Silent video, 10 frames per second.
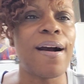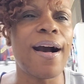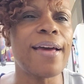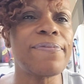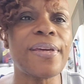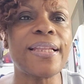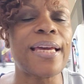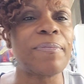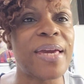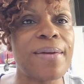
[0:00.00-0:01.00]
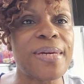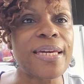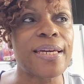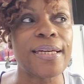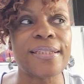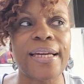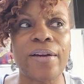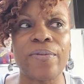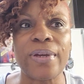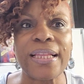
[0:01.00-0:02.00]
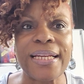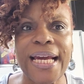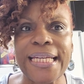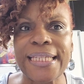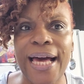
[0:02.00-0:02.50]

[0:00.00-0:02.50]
I feel like maybe he's like a really nice